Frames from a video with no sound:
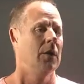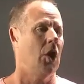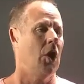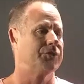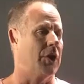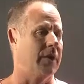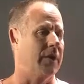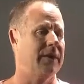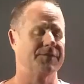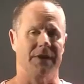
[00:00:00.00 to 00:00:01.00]

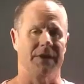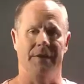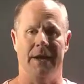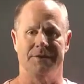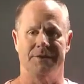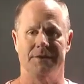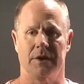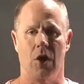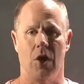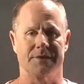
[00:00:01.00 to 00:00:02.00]
alternatives, and that's
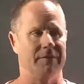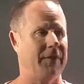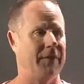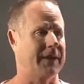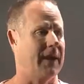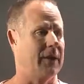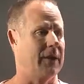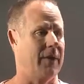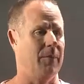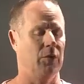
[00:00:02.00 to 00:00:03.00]
the cause and effect
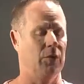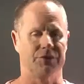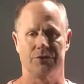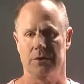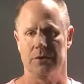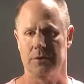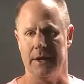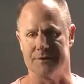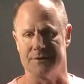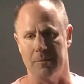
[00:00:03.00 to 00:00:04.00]
diagram, which
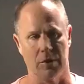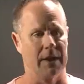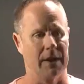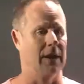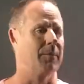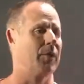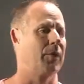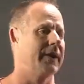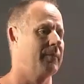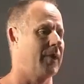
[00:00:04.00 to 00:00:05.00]
ends up looking like a
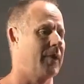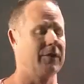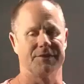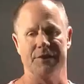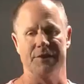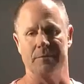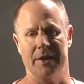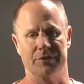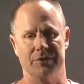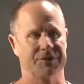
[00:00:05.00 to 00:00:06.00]
prioritization
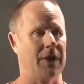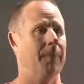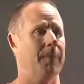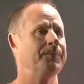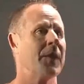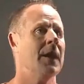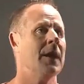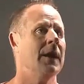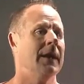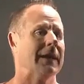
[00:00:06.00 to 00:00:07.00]
matrix. So
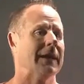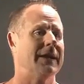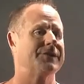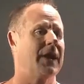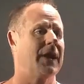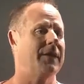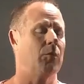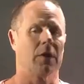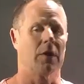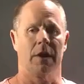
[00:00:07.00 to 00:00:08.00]
let's say
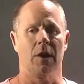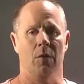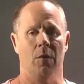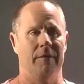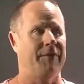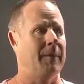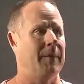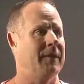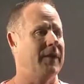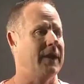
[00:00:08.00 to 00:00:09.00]
that we're going to go on
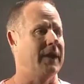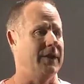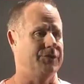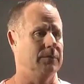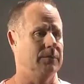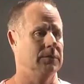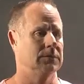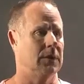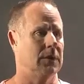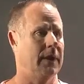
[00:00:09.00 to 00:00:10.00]
family vacation,
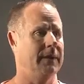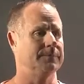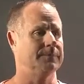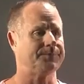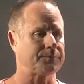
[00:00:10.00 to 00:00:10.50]
all right?